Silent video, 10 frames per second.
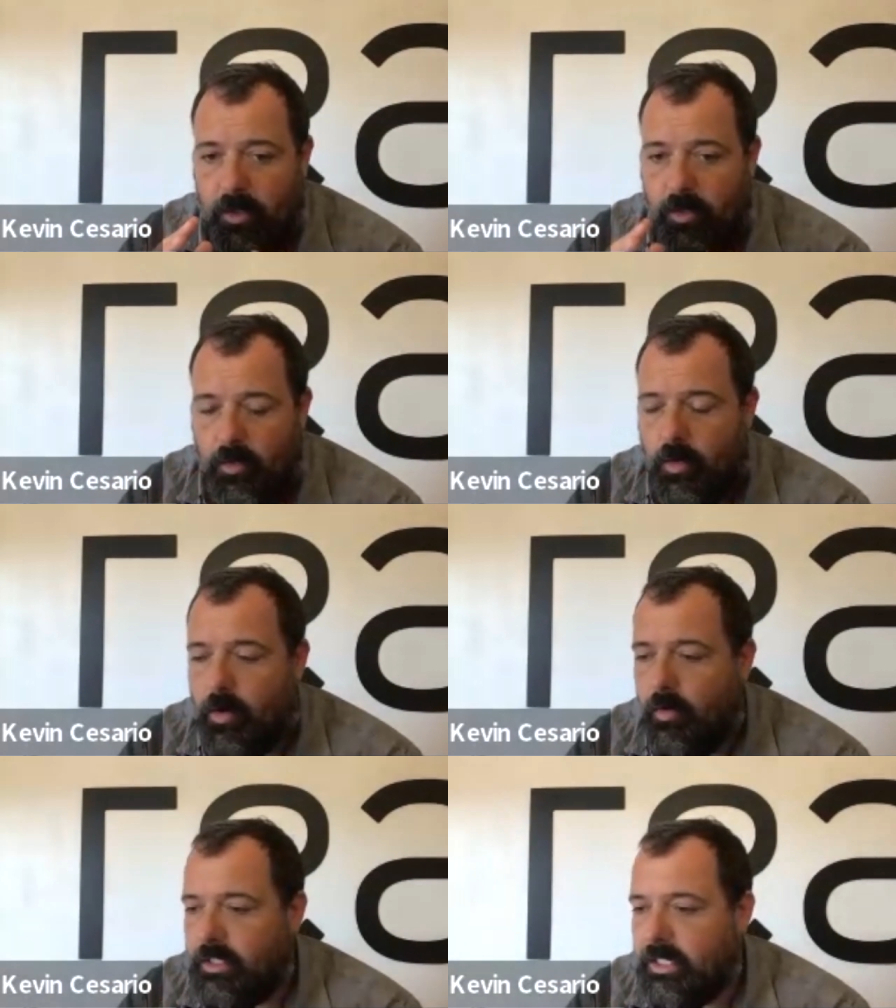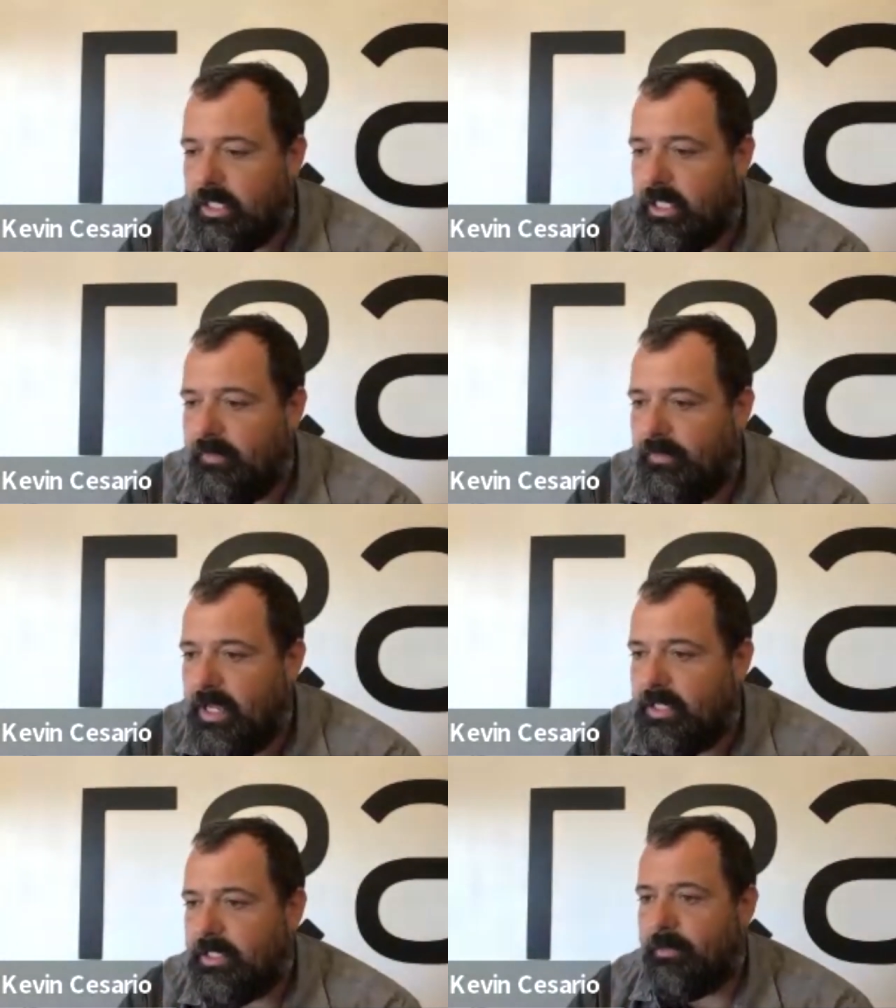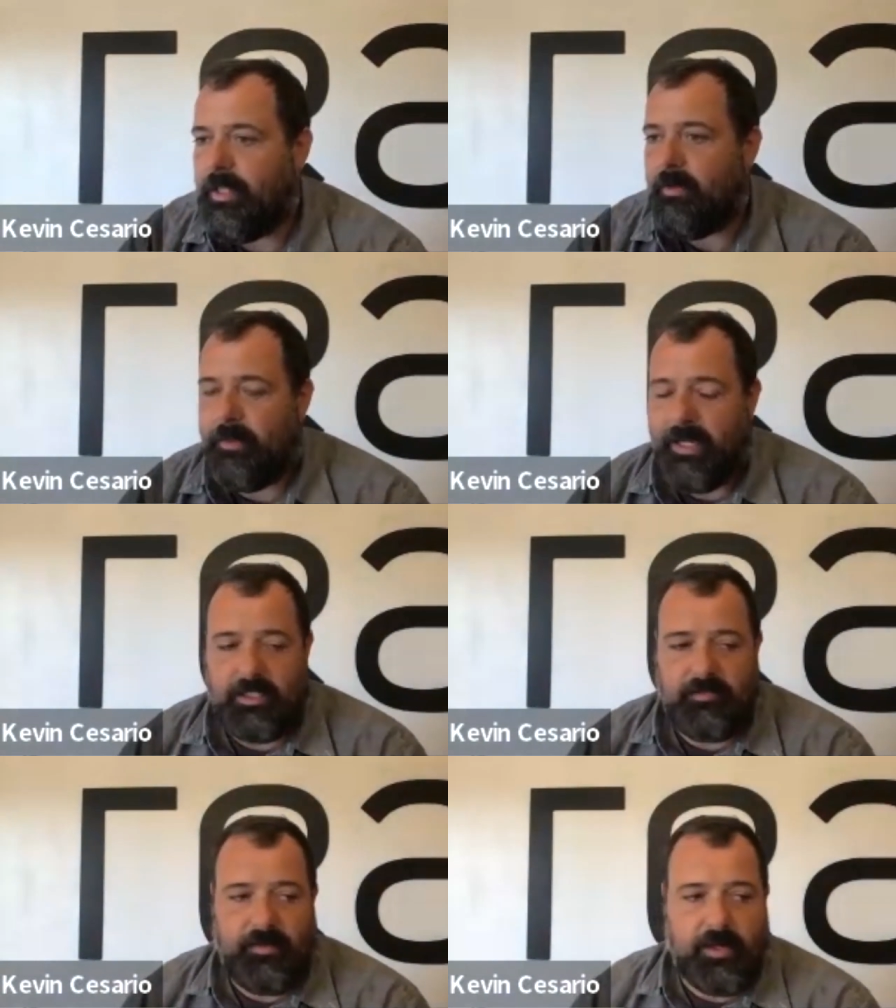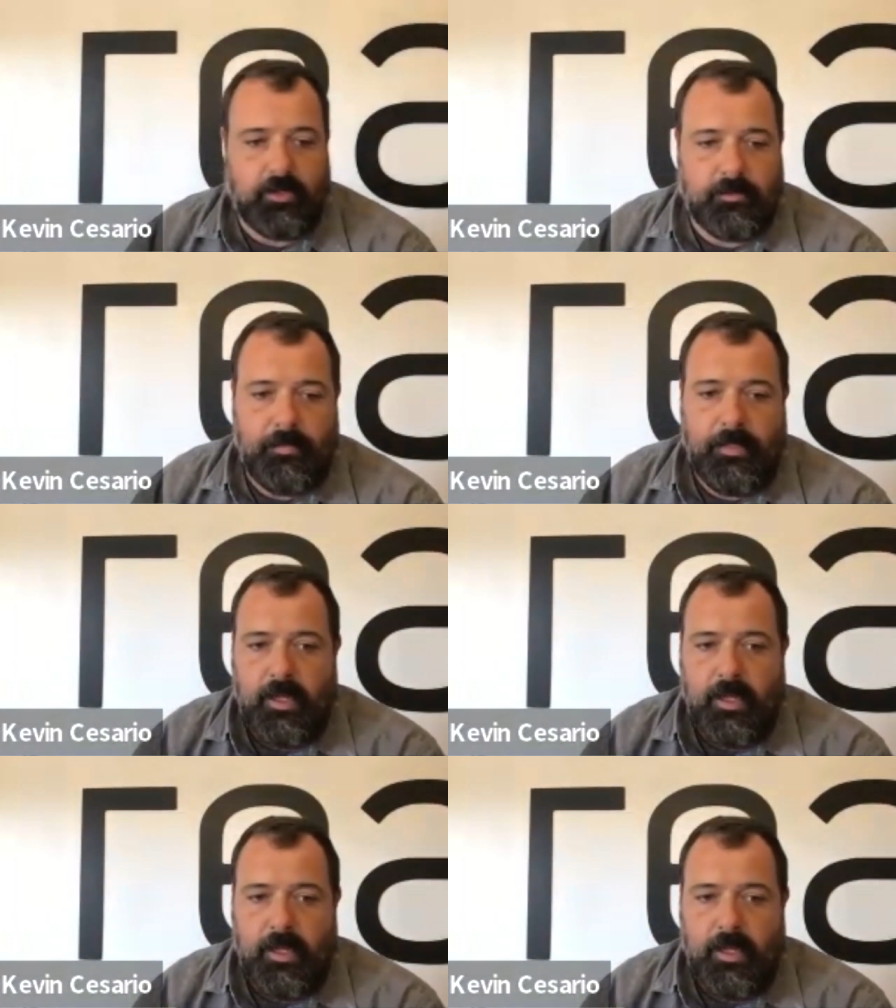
you're going to alleviate some of their biggest fears.